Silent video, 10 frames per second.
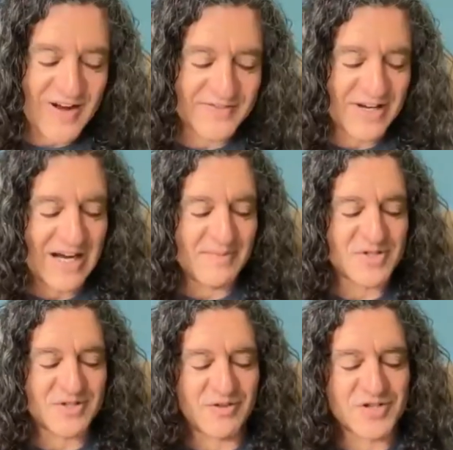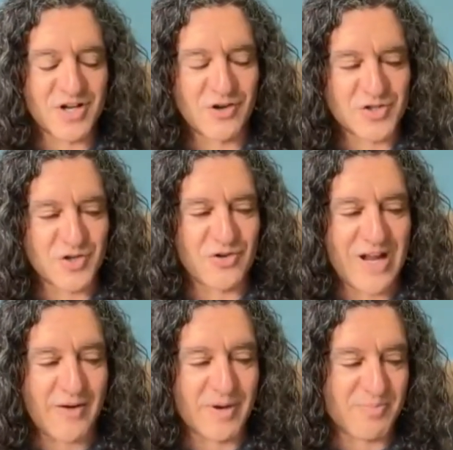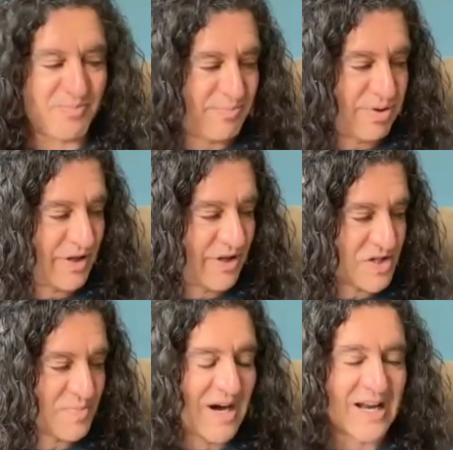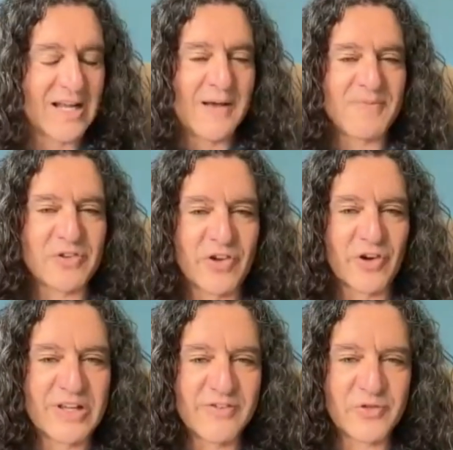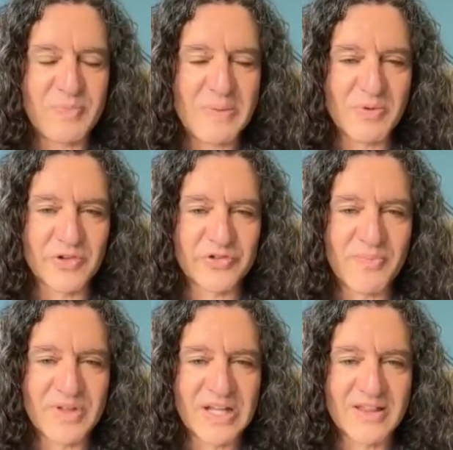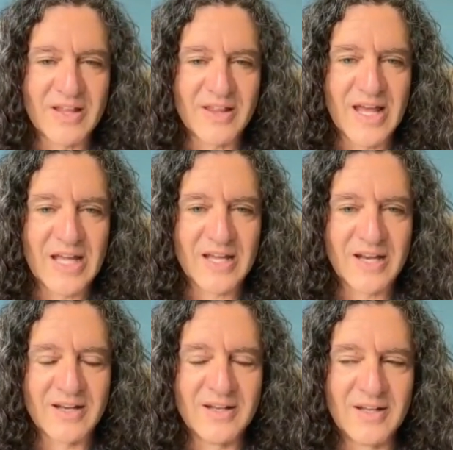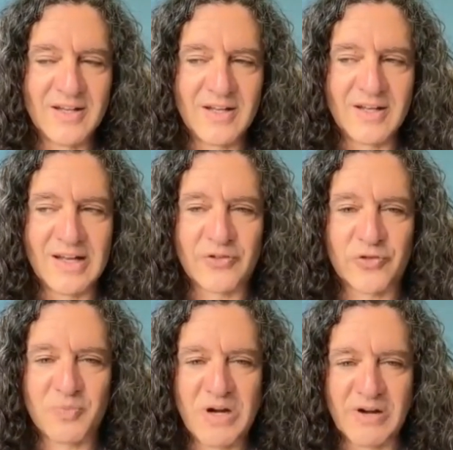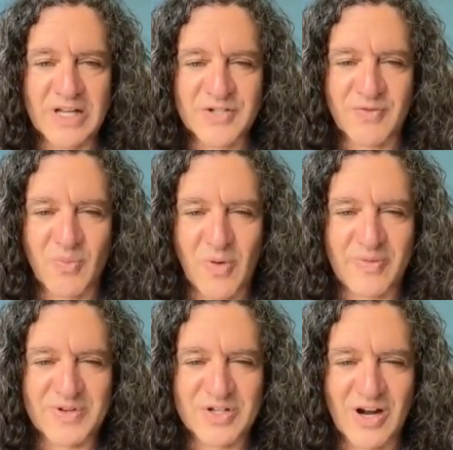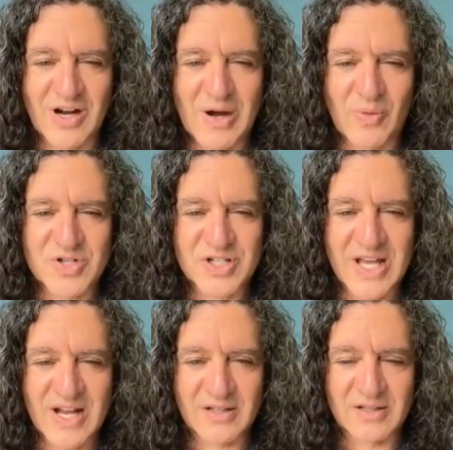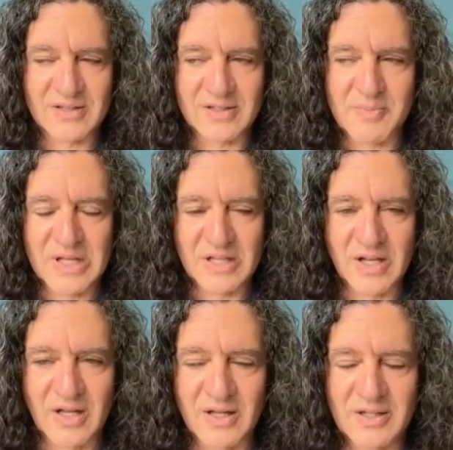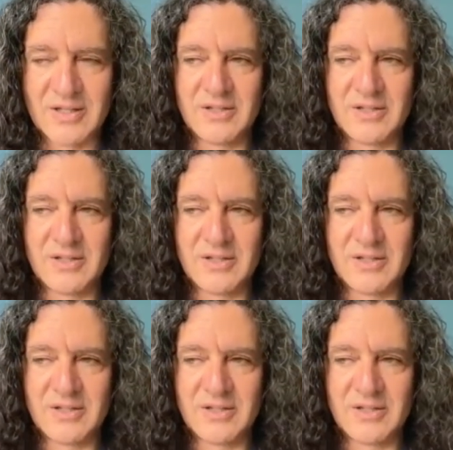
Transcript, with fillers: five times or so. So now I'm going to put you on the spot. So, gives people something that they can experience from what we've been talking about, which is again a, can be a little